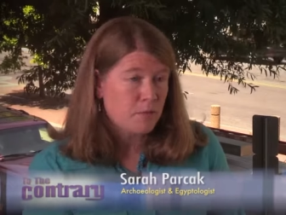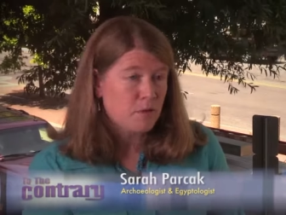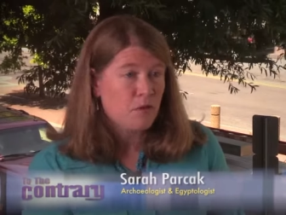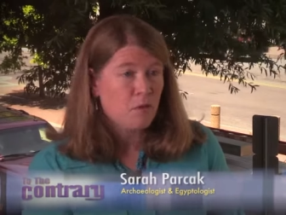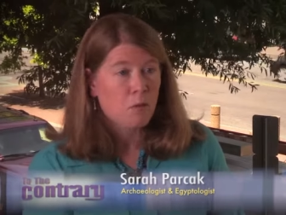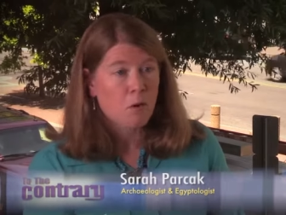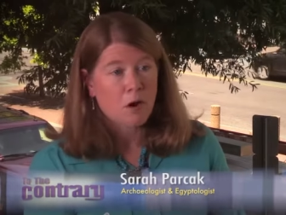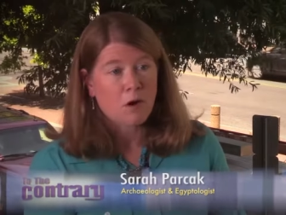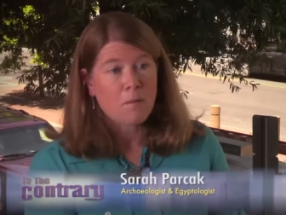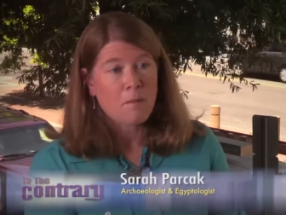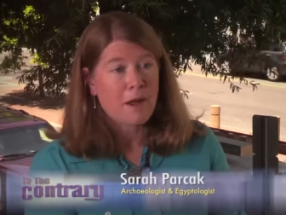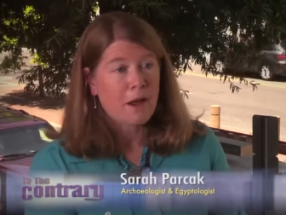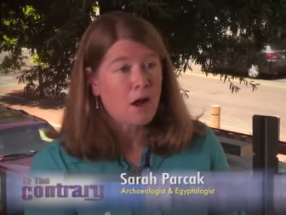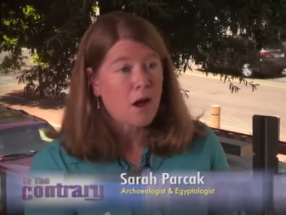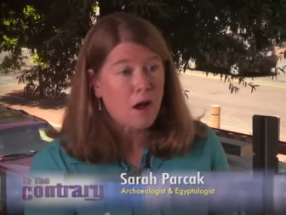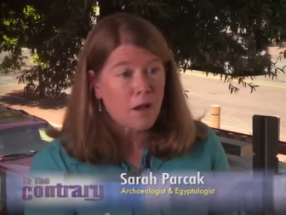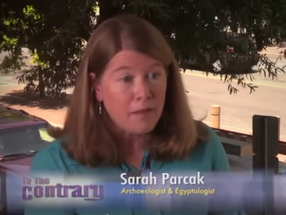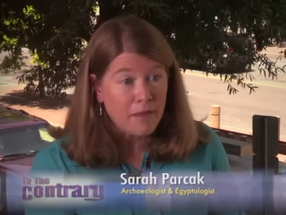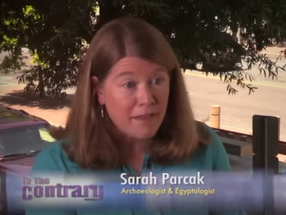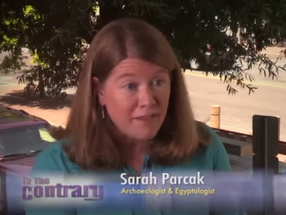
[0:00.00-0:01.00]
with the work my
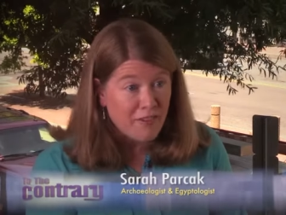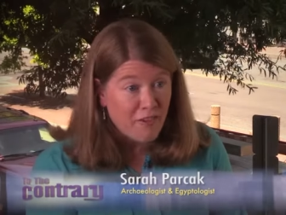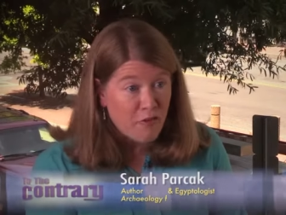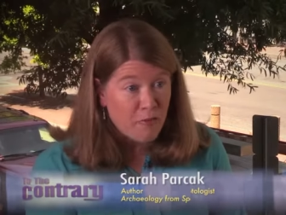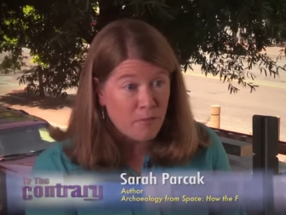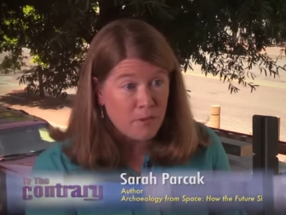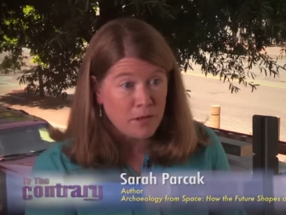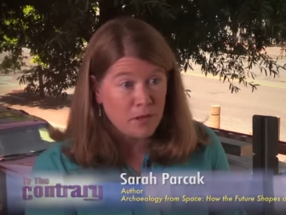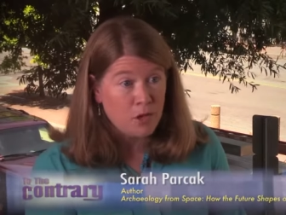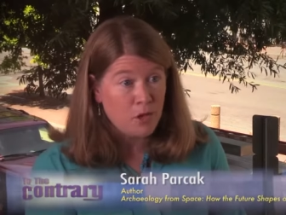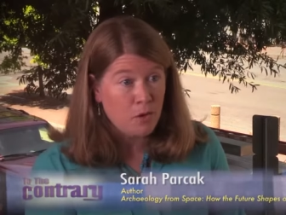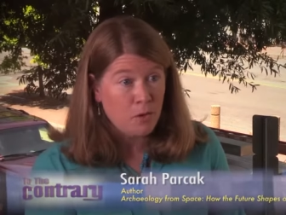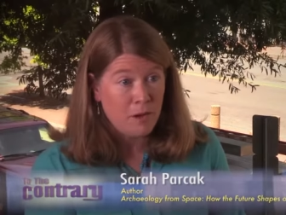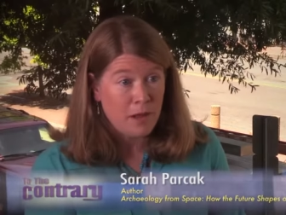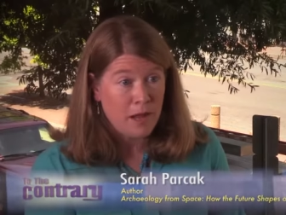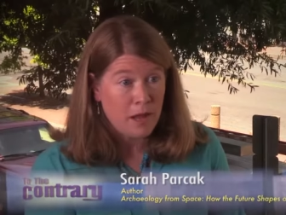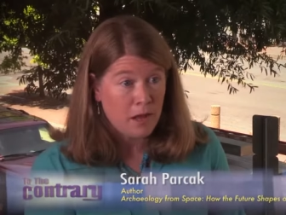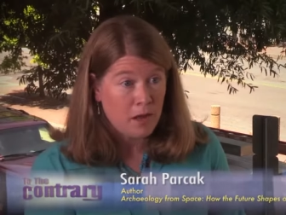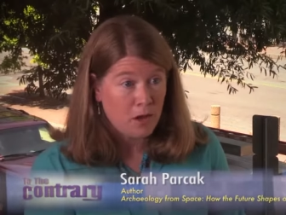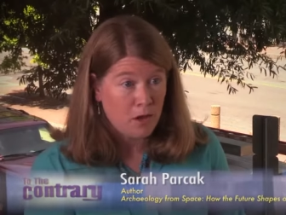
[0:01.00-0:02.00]
colleagues have been
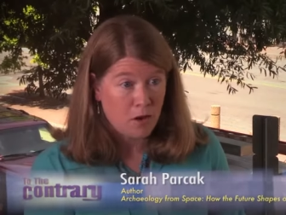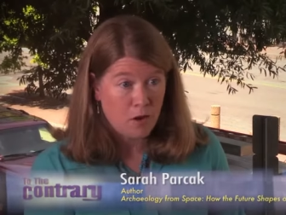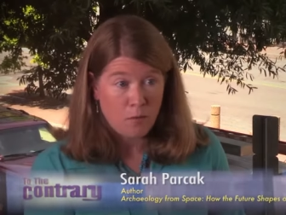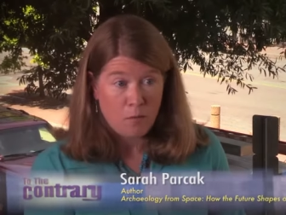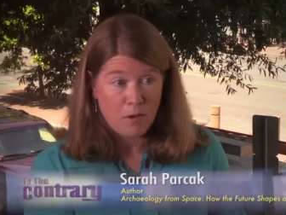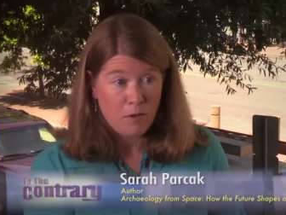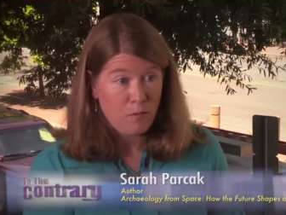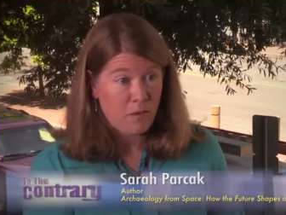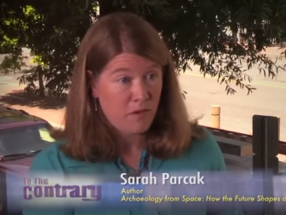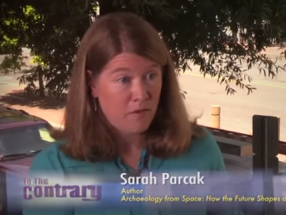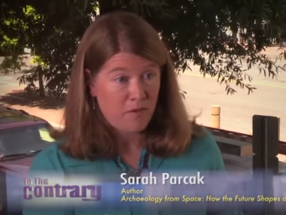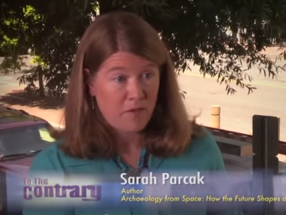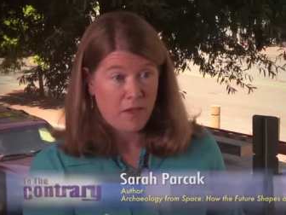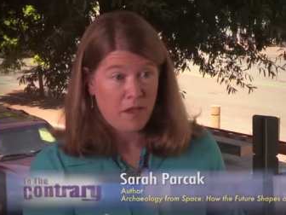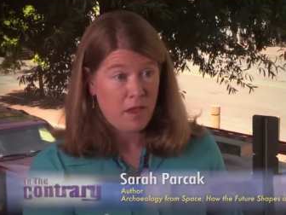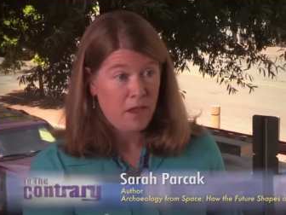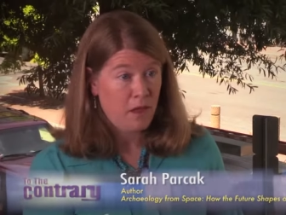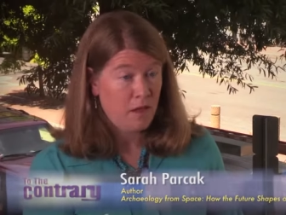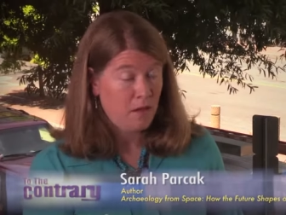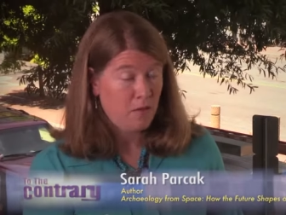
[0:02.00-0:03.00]
doing, you know, we, we
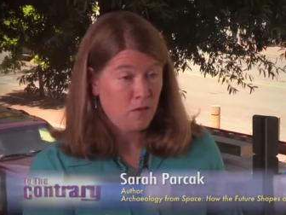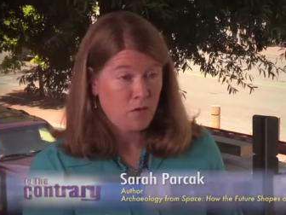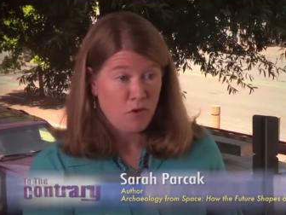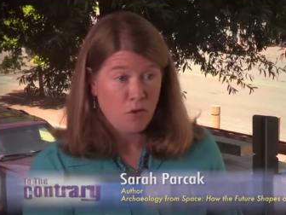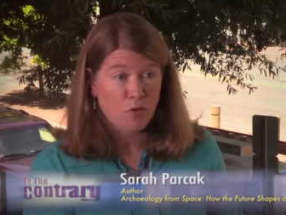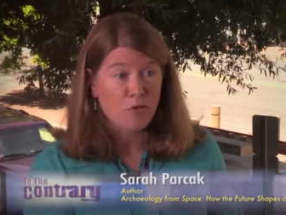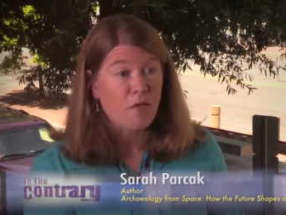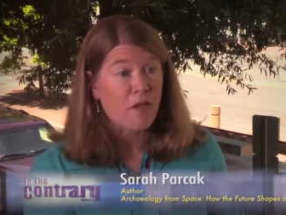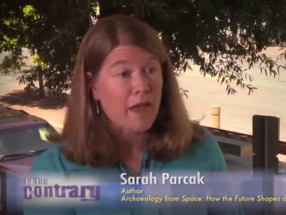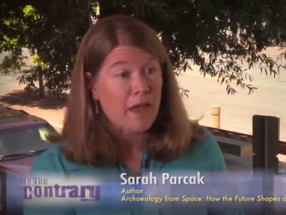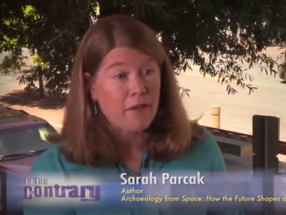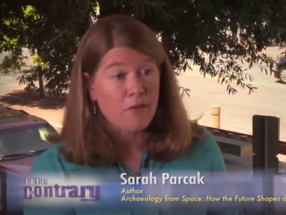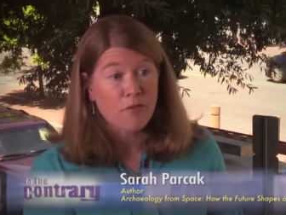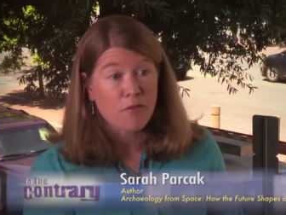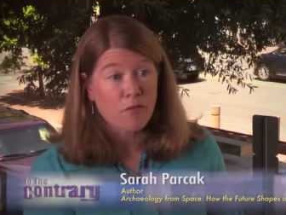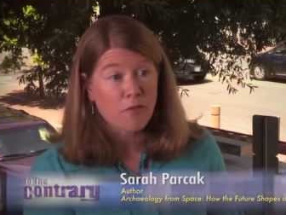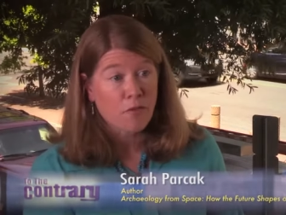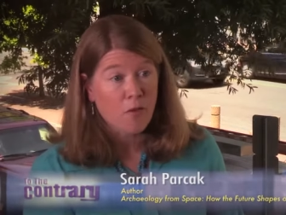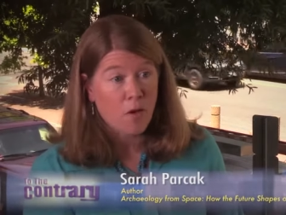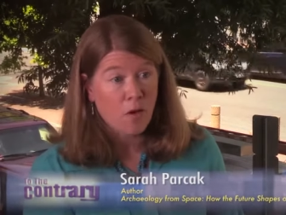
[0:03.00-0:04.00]
see new
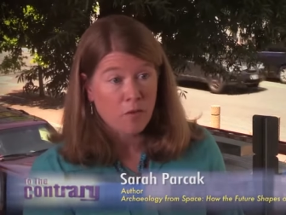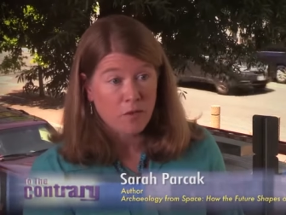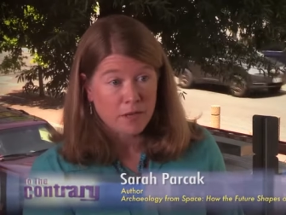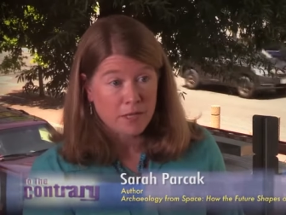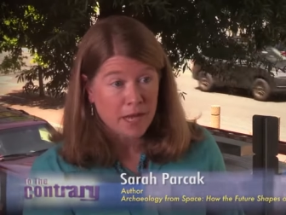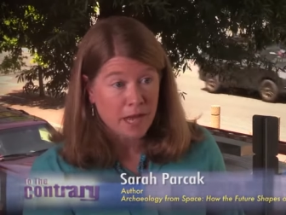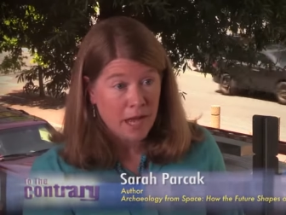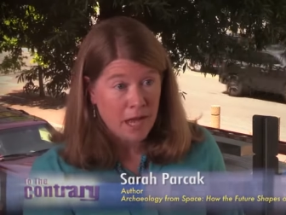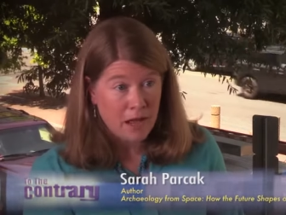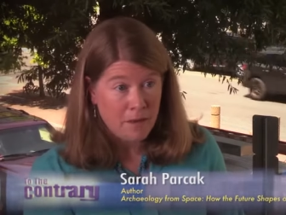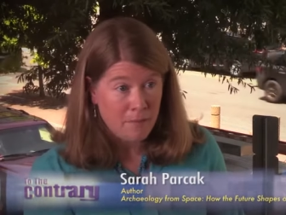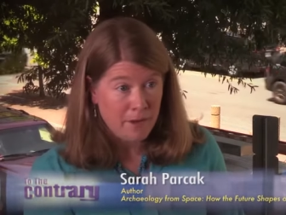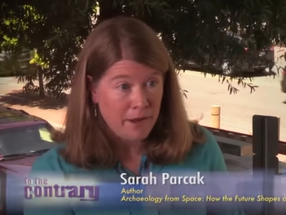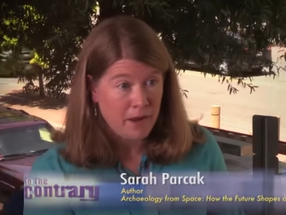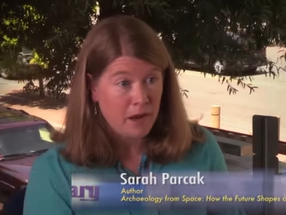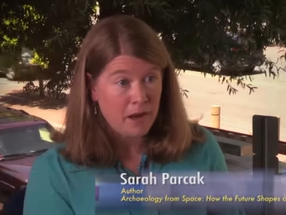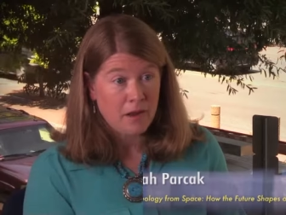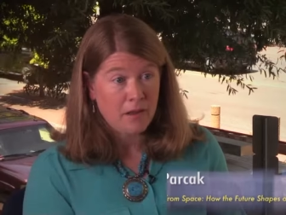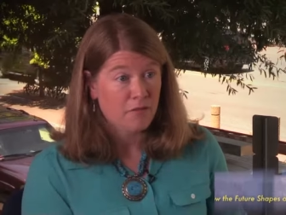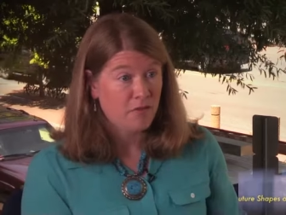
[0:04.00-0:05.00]
sites all the time,
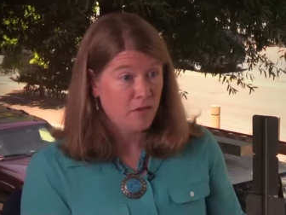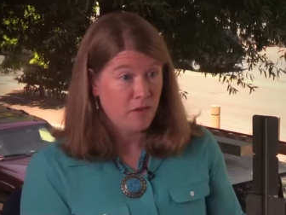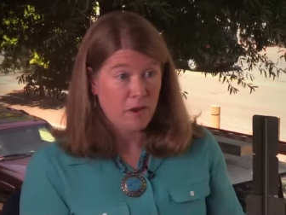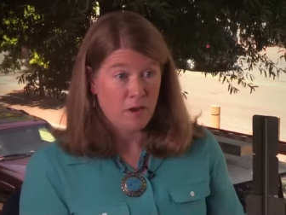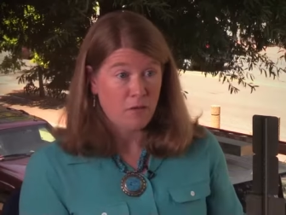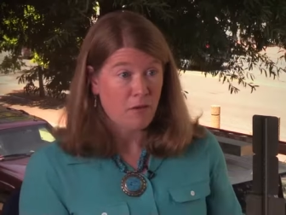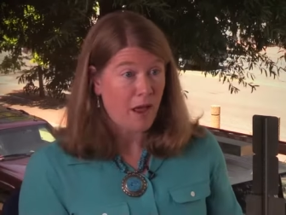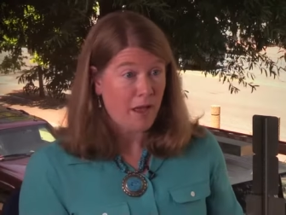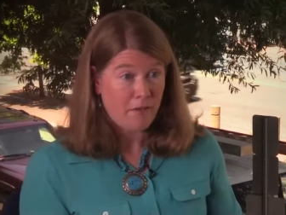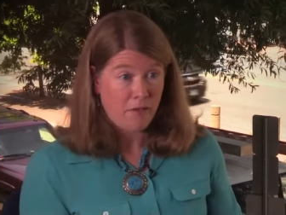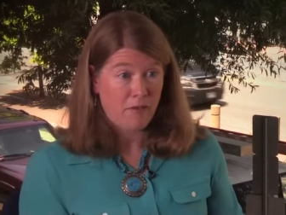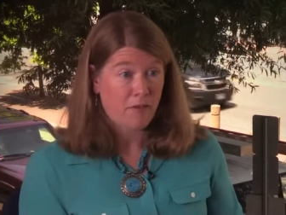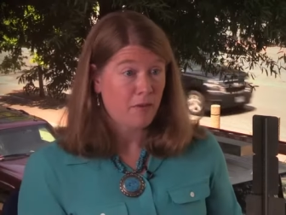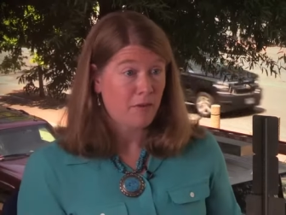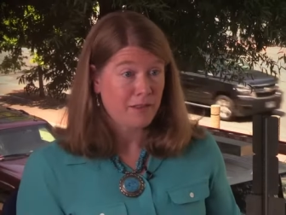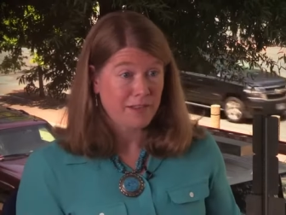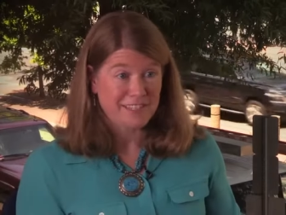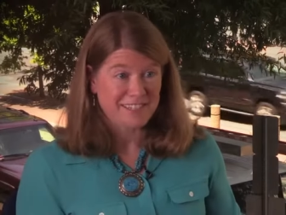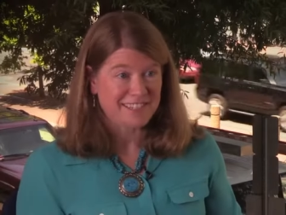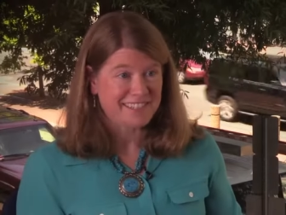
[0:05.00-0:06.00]
and, and it's you know not
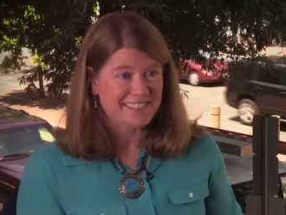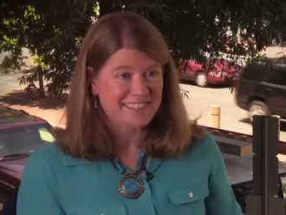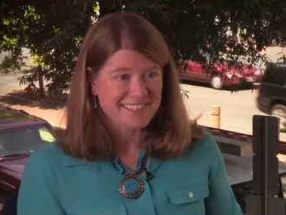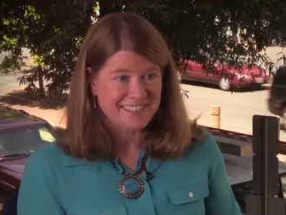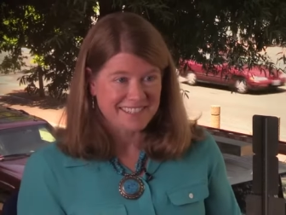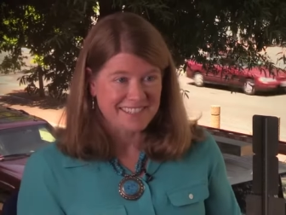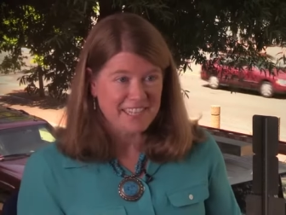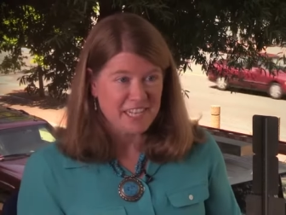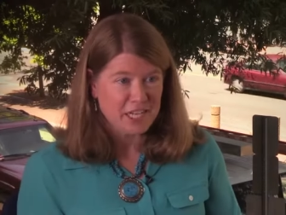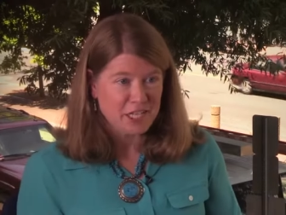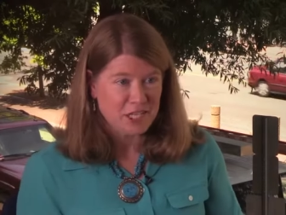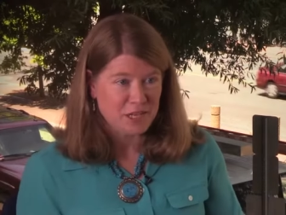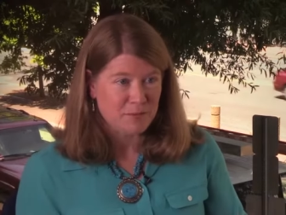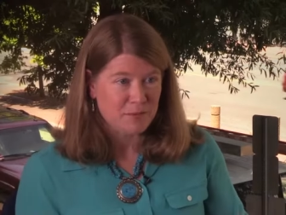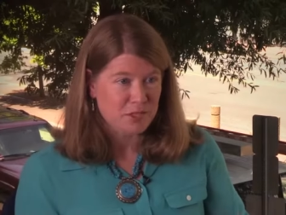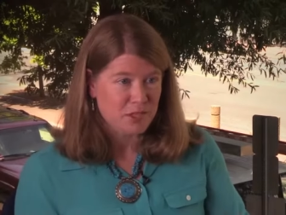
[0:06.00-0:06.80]
necessarily just just Egypt.